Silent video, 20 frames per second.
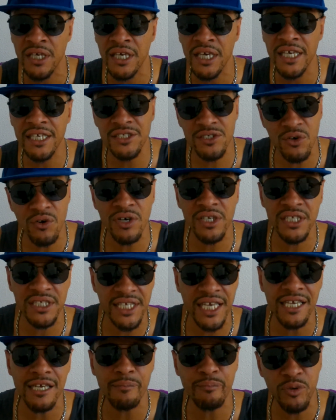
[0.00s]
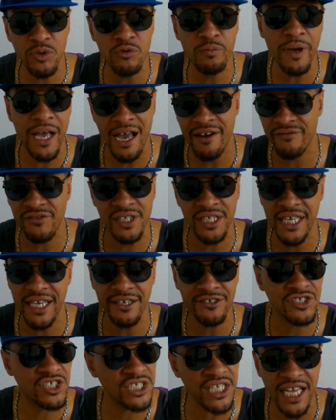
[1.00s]
He's going to take a poop after
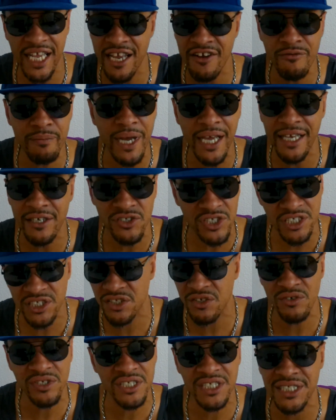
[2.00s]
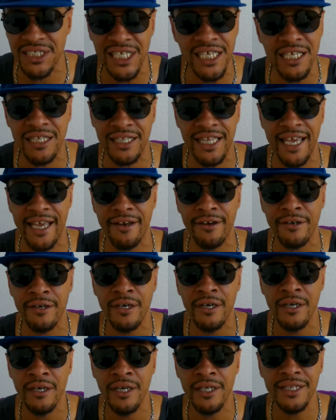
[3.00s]
there, just like everybody else, and it's going to stink there.
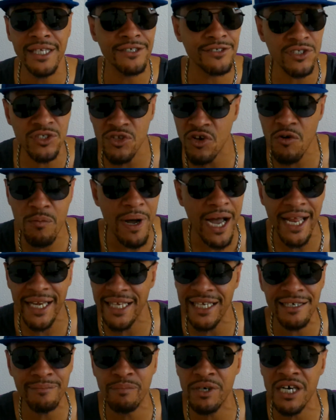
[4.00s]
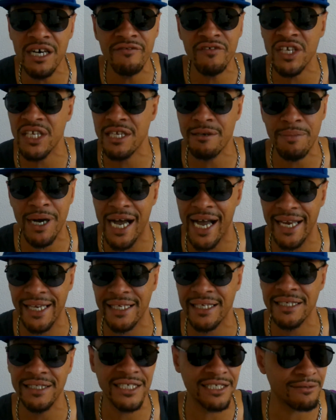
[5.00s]
There's nobody above
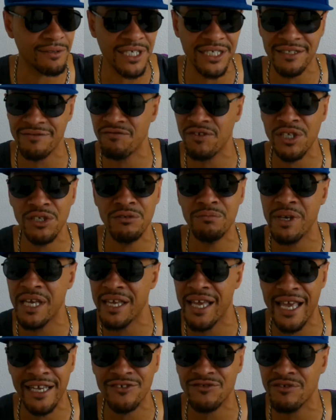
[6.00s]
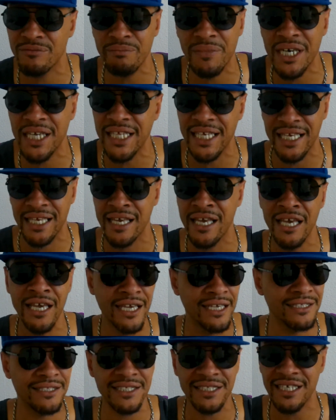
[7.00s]
anybody just because of a little bit extra money
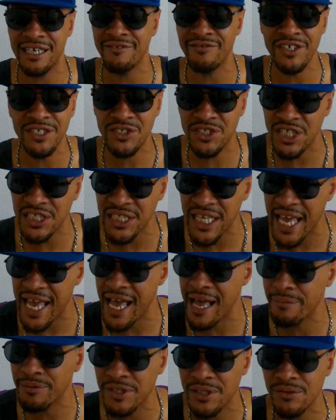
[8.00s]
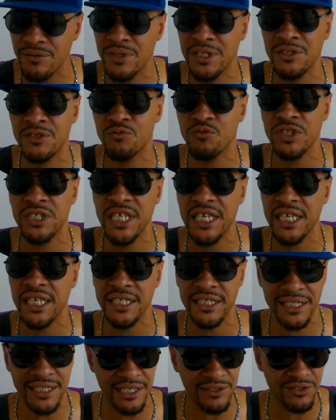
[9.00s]
and stuff. It's just absolutely
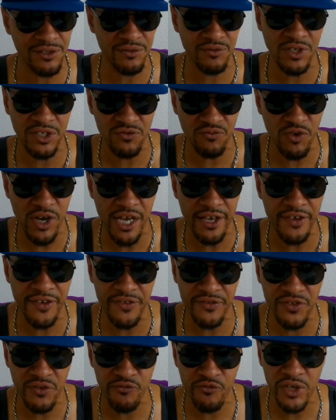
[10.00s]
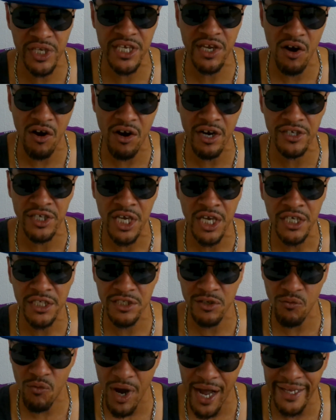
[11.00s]
ridiculous. And that's why it's really hard
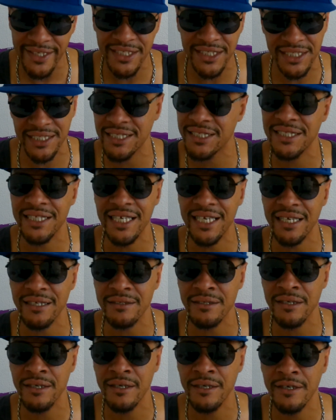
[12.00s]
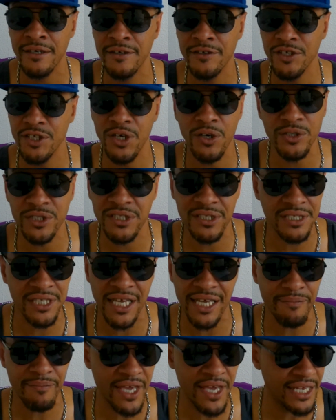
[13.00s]
to watch these things. You know, it's just
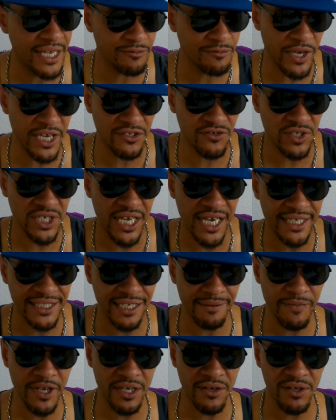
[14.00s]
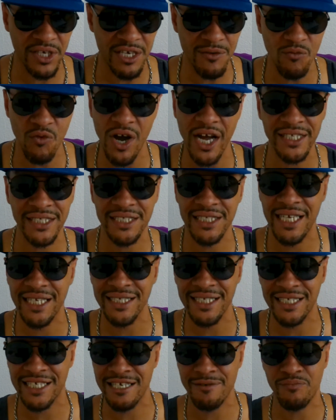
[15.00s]
like, man, that's patronizing. I'm not going to keep watching that
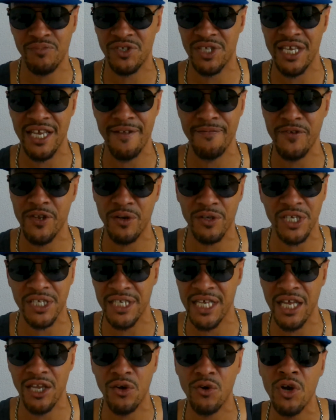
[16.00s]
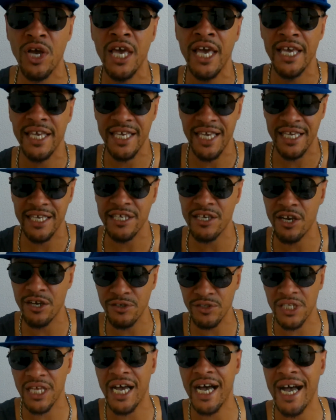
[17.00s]
and to keep seeing, you know, Canelo. Yeah, he
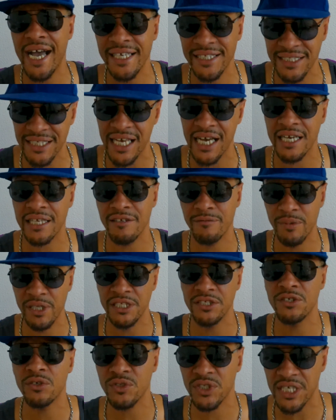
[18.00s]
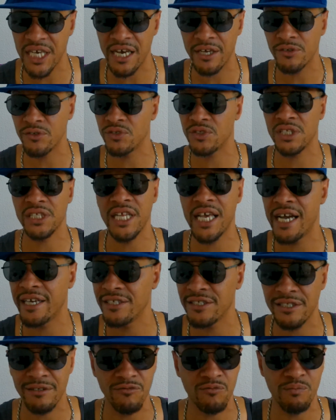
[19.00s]
hurt the eye socket of Billy Joe Saunders, and now
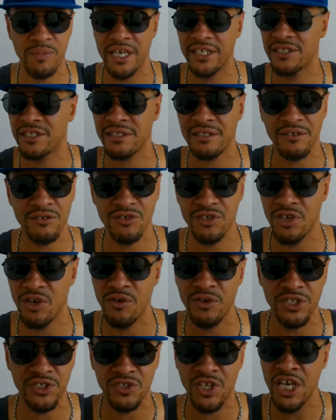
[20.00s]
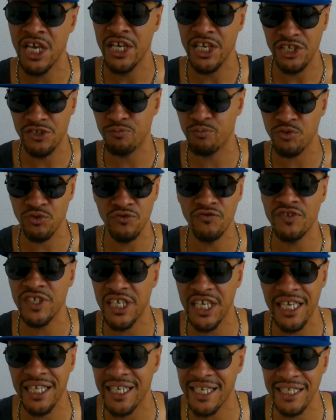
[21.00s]
he's the best, you know, and he's proved
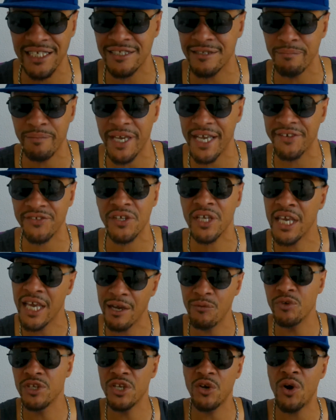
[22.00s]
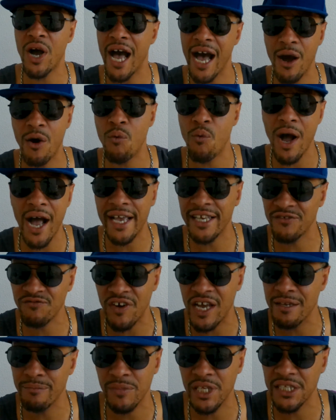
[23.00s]
again that he's the best. And we know why he's
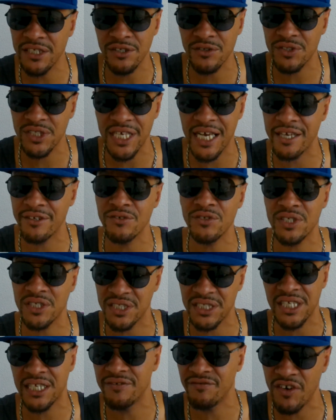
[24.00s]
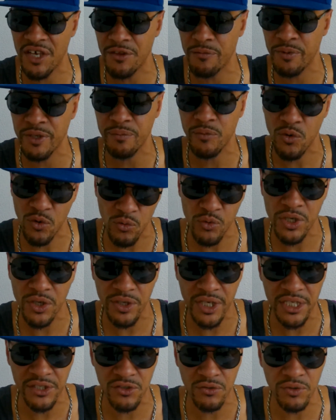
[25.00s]
fighting Billy Joe Saunders instead of other people, who we're
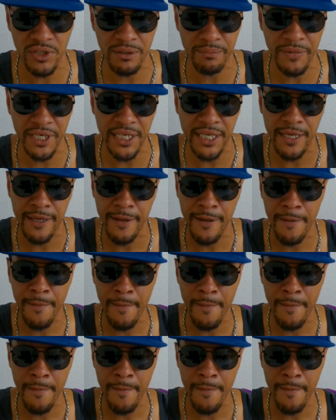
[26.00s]
going to get to in a minute.